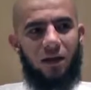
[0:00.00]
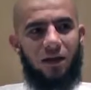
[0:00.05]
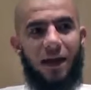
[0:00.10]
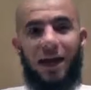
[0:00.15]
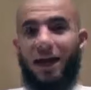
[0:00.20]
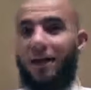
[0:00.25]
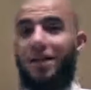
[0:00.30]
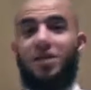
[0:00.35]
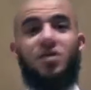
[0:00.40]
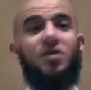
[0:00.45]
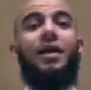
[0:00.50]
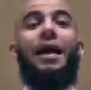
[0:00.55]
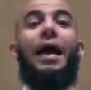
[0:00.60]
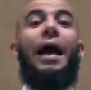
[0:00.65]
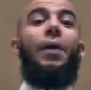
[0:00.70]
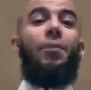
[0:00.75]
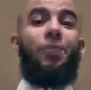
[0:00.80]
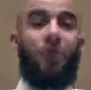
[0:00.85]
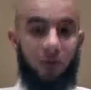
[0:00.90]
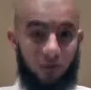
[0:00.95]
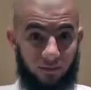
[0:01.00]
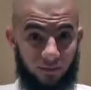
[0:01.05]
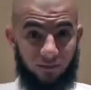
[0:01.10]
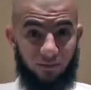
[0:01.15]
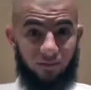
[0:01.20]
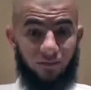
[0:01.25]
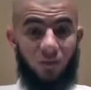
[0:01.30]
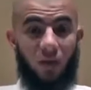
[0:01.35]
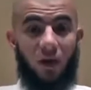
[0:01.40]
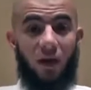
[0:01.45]
That doesn't happen.
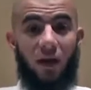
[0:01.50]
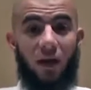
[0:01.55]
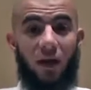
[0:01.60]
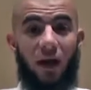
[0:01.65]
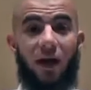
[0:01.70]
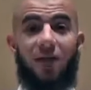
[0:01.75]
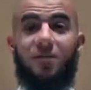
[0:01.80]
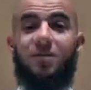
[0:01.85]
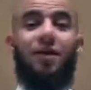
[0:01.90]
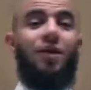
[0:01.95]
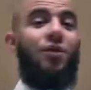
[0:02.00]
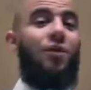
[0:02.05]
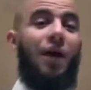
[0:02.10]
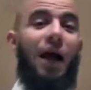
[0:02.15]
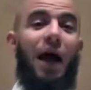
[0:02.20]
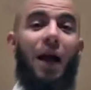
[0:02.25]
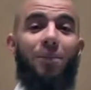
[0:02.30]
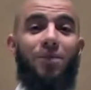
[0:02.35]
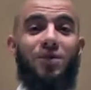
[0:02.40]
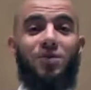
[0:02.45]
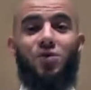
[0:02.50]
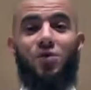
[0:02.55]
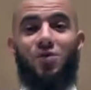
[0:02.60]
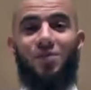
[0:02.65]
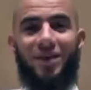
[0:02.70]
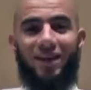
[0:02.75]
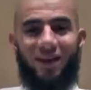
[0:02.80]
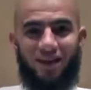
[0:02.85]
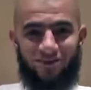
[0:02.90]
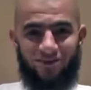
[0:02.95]
I'll tell you what happens with
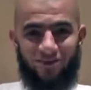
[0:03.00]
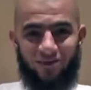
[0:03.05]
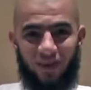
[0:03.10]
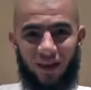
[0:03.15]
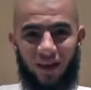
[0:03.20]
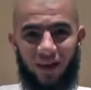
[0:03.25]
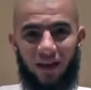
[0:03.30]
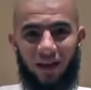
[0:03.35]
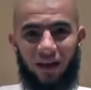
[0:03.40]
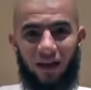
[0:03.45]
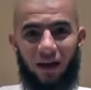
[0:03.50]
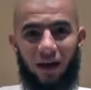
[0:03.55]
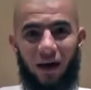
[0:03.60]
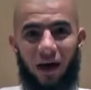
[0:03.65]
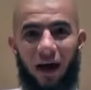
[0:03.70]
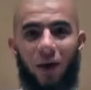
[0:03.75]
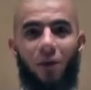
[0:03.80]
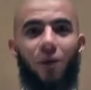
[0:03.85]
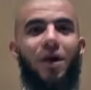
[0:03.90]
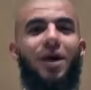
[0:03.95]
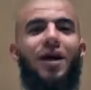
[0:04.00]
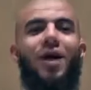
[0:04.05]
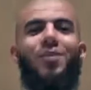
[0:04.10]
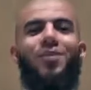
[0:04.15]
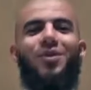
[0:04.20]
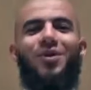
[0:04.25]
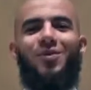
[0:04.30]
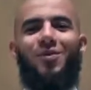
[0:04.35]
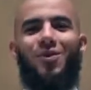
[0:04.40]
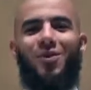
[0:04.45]
me. I wake
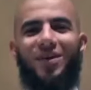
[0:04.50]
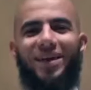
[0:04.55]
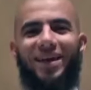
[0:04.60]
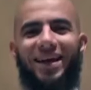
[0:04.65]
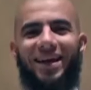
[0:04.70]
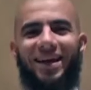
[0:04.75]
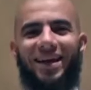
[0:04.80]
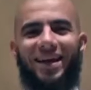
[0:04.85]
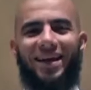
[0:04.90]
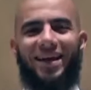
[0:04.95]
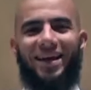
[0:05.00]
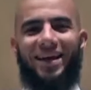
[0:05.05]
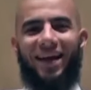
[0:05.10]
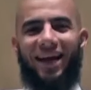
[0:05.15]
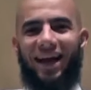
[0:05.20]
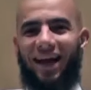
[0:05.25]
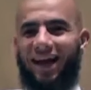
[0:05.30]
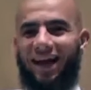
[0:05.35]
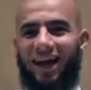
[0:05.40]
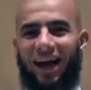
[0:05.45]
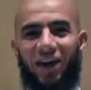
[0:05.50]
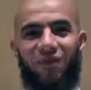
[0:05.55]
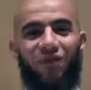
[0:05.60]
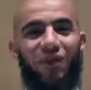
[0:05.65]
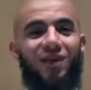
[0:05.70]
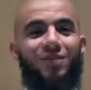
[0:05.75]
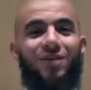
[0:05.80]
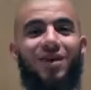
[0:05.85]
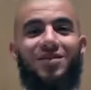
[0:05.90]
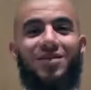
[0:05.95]
up in the morning and I
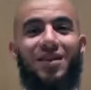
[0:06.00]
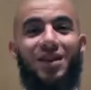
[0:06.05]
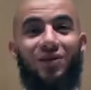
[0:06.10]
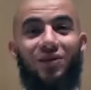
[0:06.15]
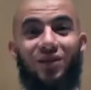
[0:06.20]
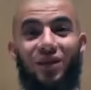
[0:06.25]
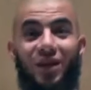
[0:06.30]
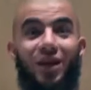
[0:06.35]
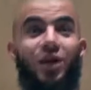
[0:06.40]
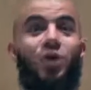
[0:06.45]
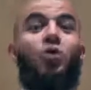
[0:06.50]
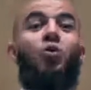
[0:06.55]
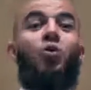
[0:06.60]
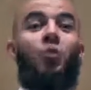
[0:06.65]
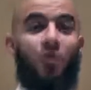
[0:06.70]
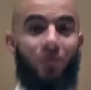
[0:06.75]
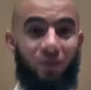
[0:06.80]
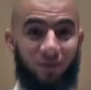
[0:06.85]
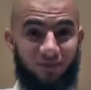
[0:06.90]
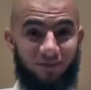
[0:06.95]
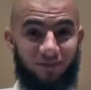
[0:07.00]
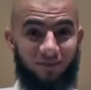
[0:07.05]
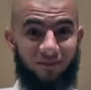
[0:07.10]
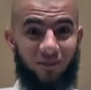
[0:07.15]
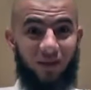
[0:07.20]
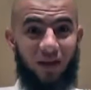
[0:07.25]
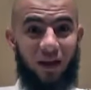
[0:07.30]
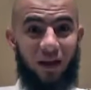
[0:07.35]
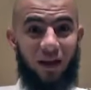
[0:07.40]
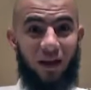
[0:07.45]
find myself in a group
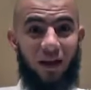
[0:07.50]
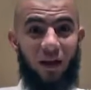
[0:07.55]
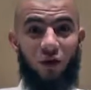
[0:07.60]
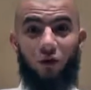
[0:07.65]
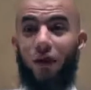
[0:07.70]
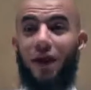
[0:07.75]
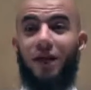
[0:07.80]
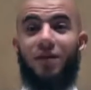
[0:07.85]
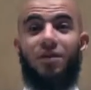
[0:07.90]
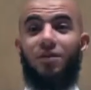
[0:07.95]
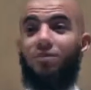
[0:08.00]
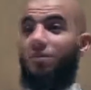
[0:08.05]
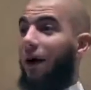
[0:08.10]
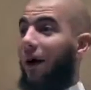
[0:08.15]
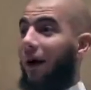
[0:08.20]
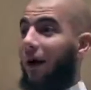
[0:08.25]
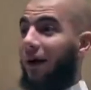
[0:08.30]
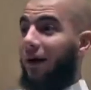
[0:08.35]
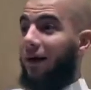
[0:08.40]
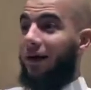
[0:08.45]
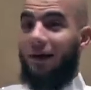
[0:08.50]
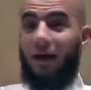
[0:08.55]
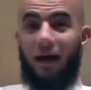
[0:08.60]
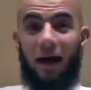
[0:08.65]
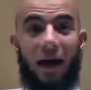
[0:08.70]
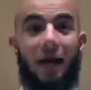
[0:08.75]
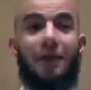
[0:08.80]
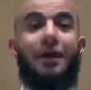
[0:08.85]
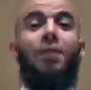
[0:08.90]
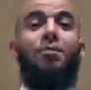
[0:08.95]
created by
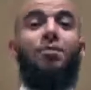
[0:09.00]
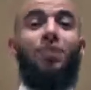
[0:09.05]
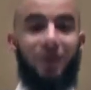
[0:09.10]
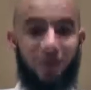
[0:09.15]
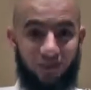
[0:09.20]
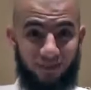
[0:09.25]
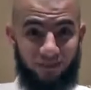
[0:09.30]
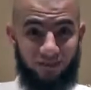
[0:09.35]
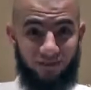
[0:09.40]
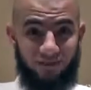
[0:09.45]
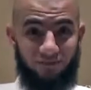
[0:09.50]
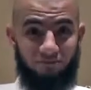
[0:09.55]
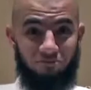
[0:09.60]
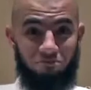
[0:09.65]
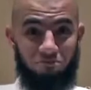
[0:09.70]
a number.